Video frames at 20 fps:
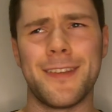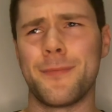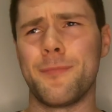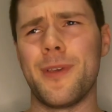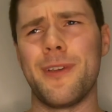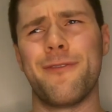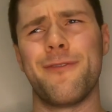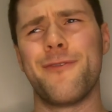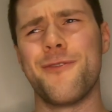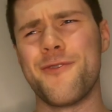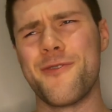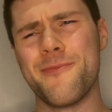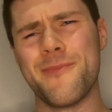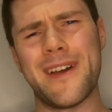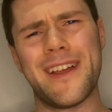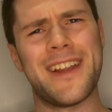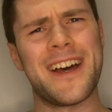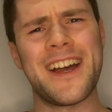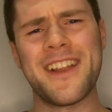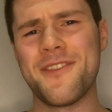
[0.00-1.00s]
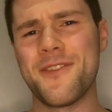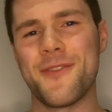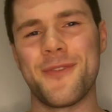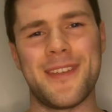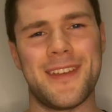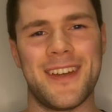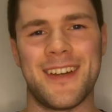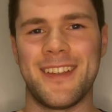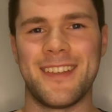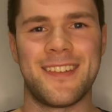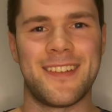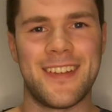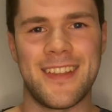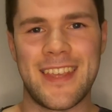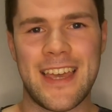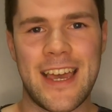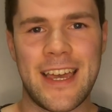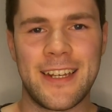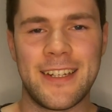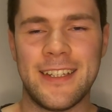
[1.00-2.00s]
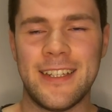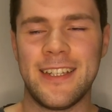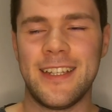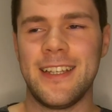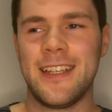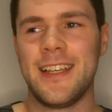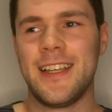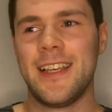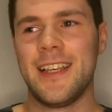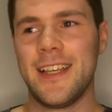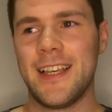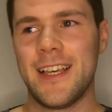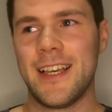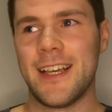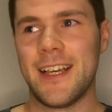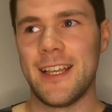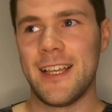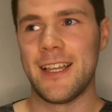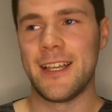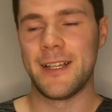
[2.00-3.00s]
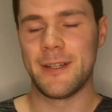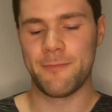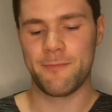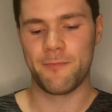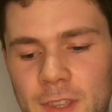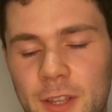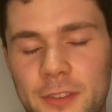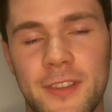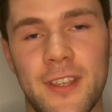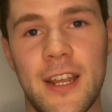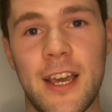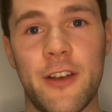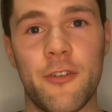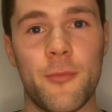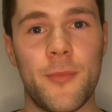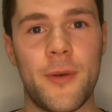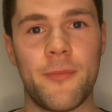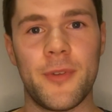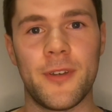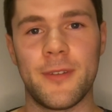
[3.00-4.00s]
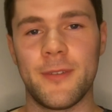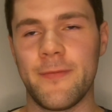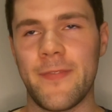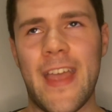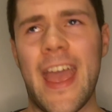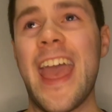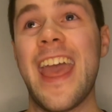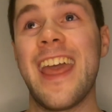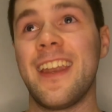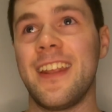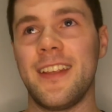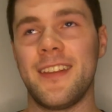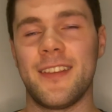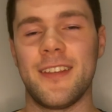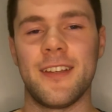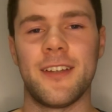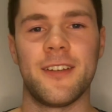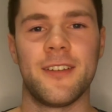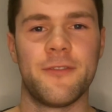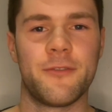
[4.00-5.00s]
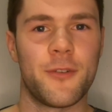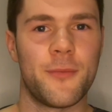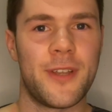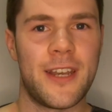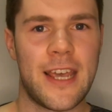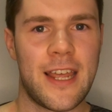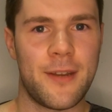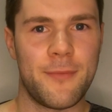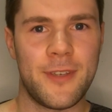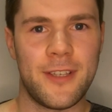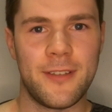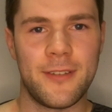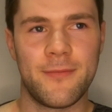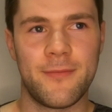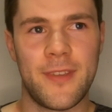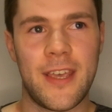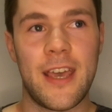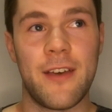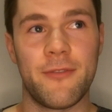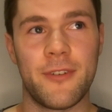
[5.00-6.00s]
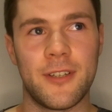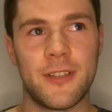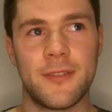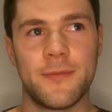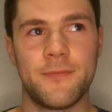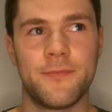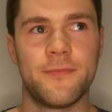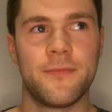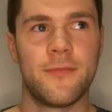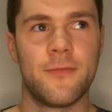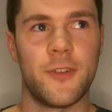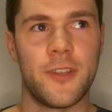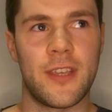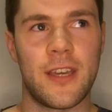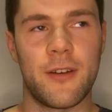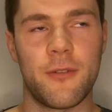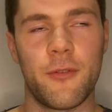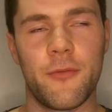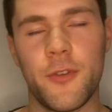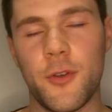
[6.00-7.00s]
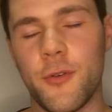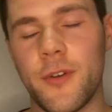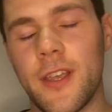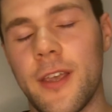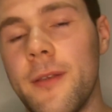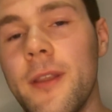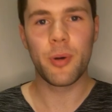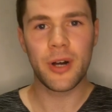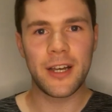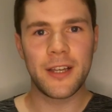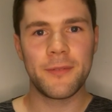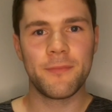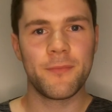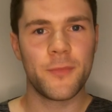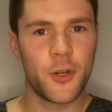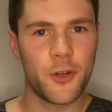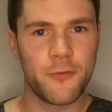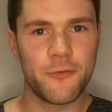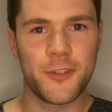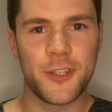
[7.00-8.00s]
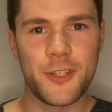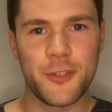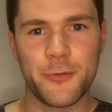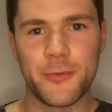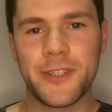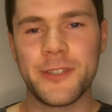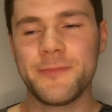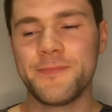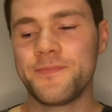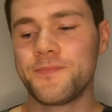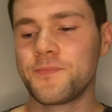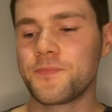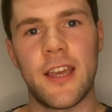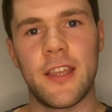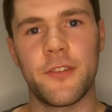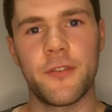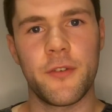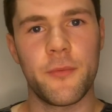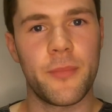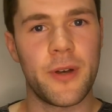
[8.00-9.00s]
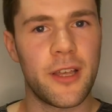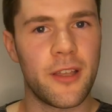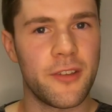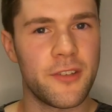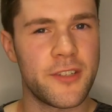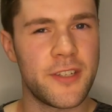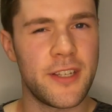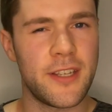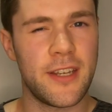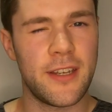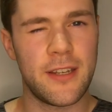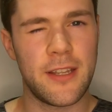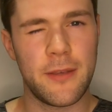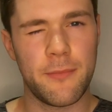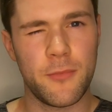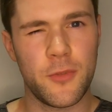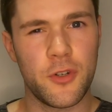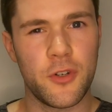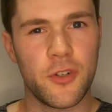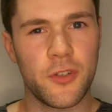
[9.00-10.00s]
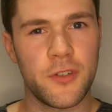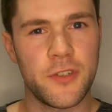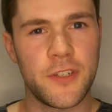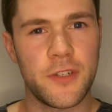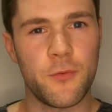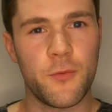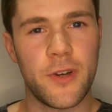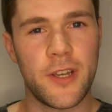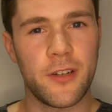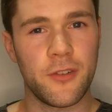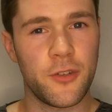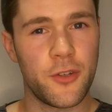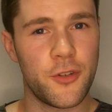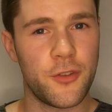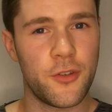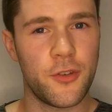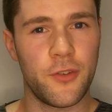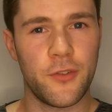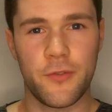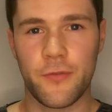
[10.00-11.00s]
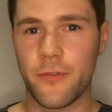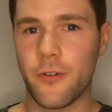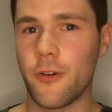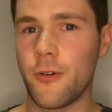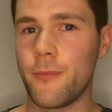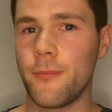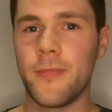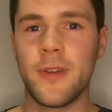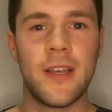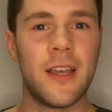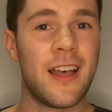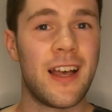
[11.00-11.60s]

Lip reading: this before med, I know the answer to that. Not that I remember anything from anatomy ever without reviewing it, but hopefully you will. As for biology and immunology, where to learn those from,